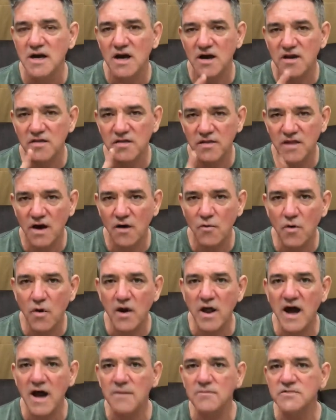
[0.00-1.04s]
Now what
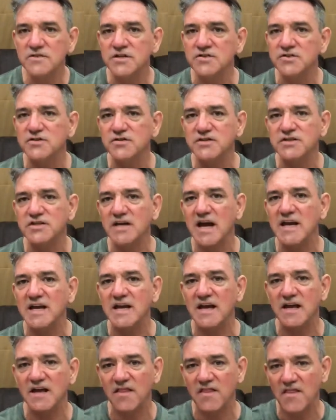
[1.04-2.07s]
happens is you're
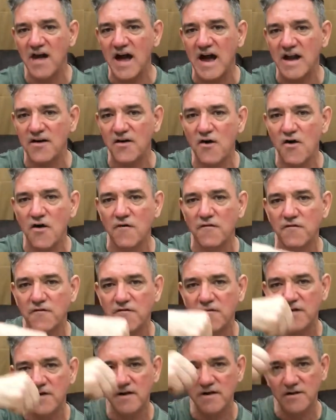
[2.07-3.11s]
taking that off,
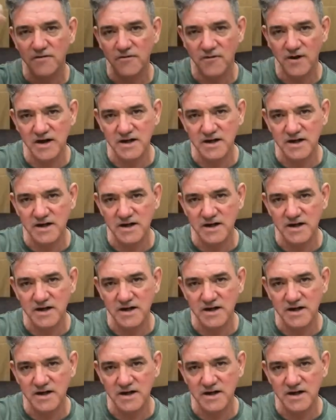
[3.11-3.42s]
right?